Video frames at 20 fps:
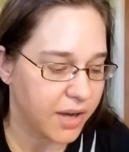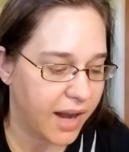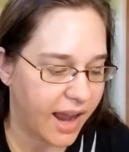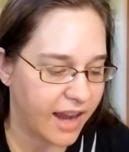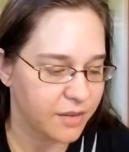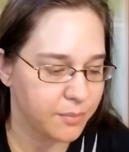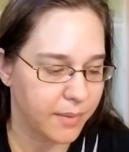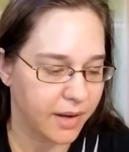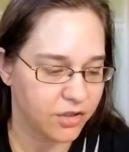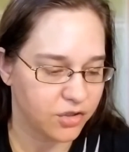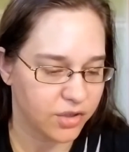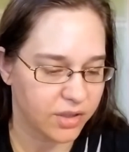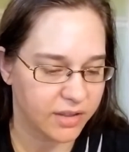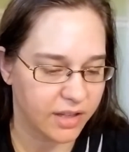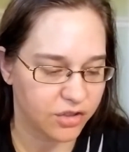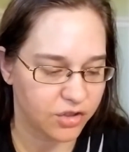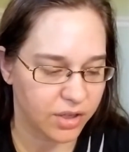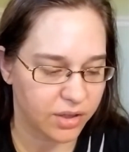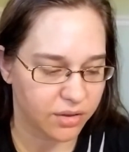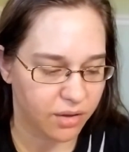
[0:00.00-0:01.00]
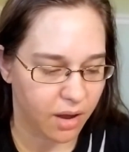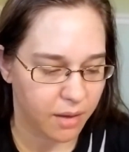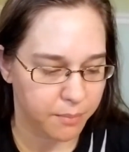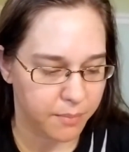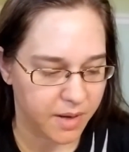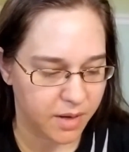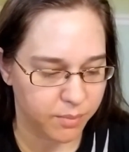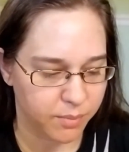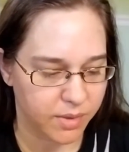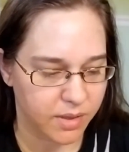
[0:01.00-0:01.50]
had mentioned that she thought
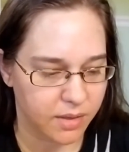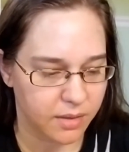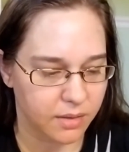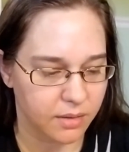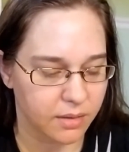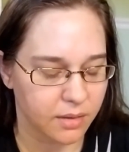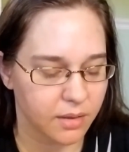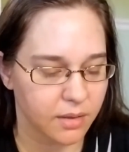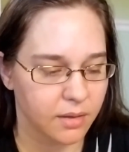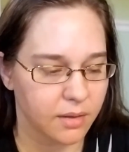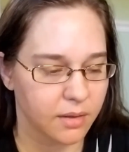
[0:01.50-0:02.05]
maybe